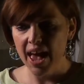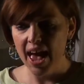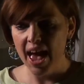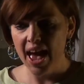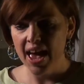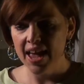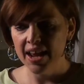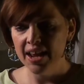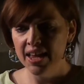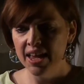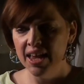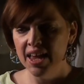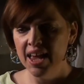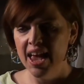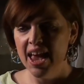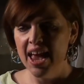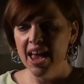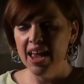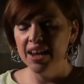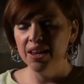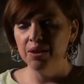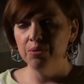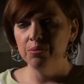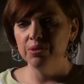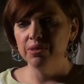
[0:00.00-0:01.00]
that,
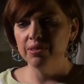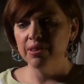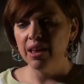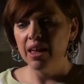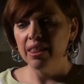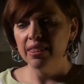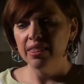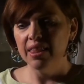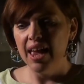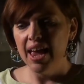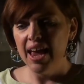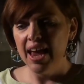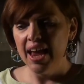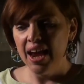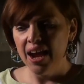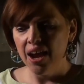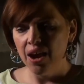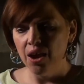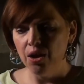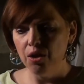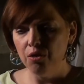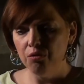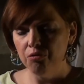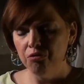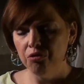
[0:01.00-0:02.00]
and it was on the
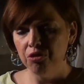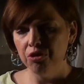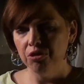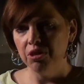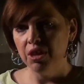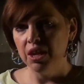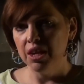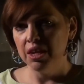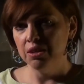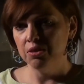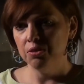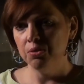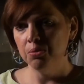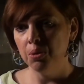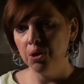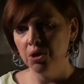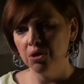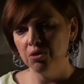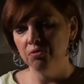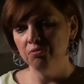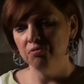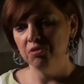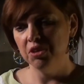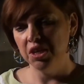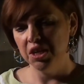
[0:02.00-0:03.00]
air for like
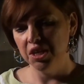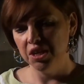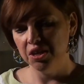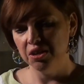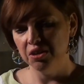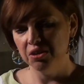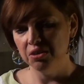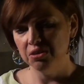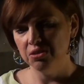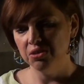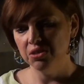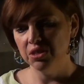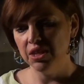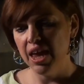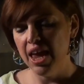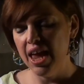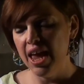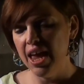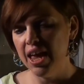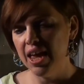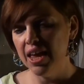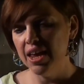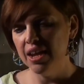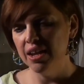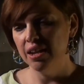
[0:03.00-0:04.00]
12 years,
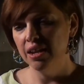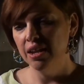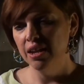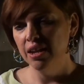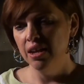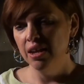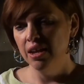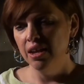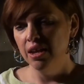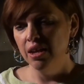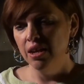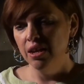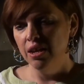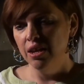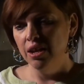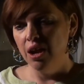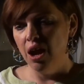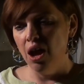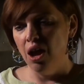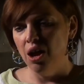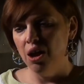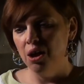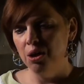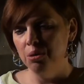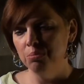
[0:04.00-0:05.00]
and
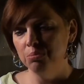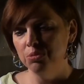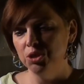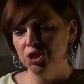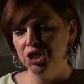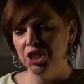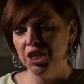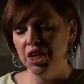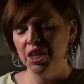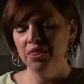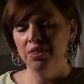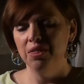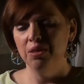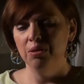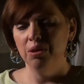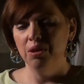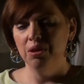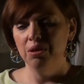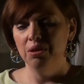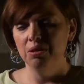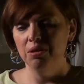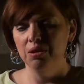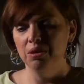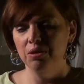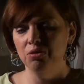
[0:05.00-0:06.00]
she had
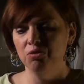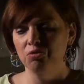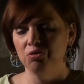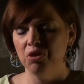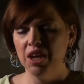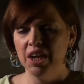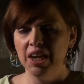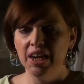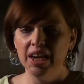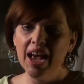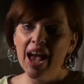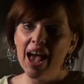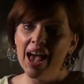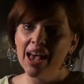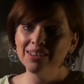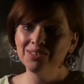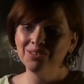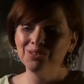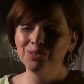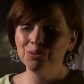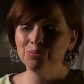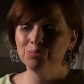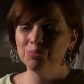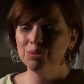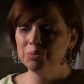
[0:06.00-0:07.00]
the great
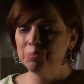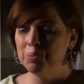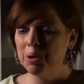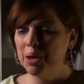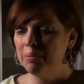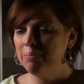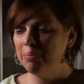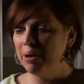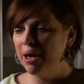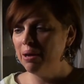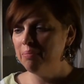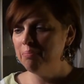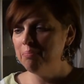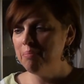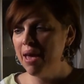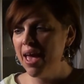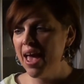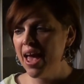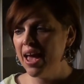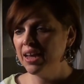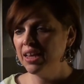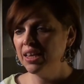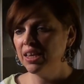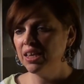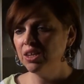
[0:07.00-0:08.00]
costumes by Bob
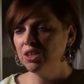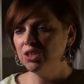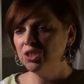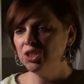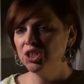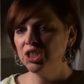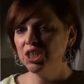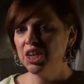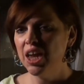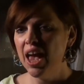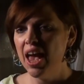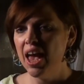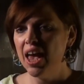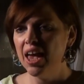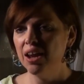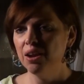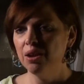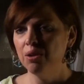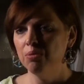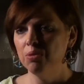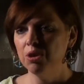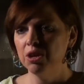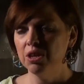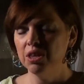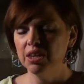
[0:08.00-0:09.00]
Mackie. She had
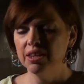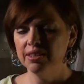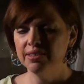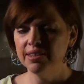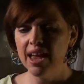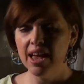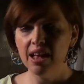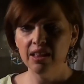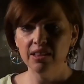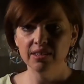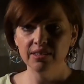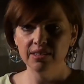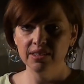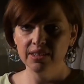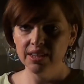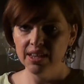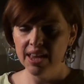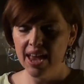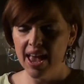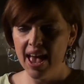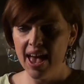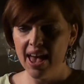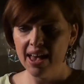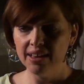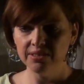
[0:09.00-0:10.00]
a really talented
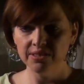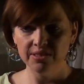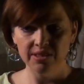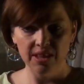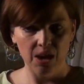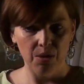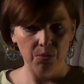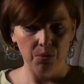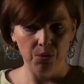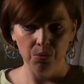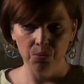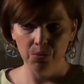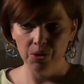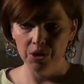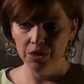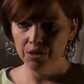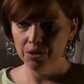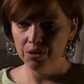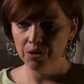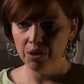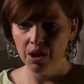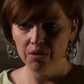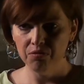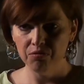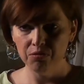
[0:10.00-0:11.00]
cast that were with
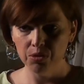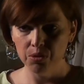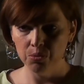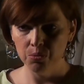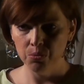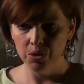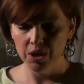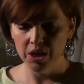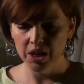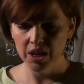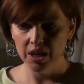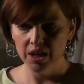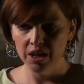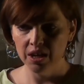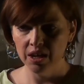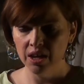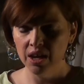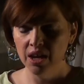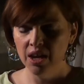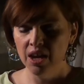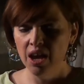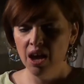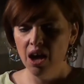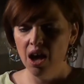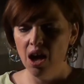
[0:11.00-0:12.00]
her every week.
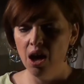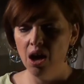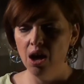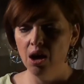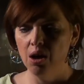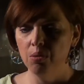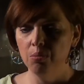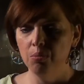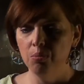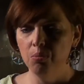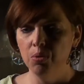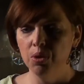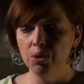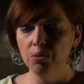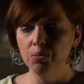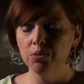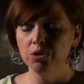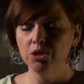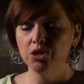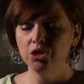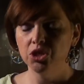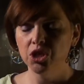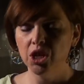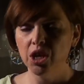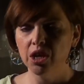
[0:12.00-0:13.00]
We
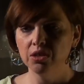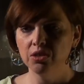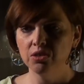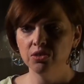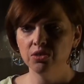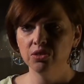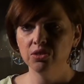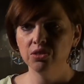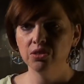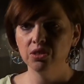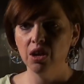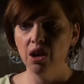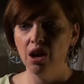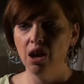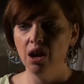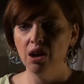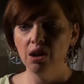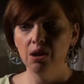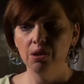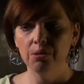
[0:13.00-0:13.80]
would just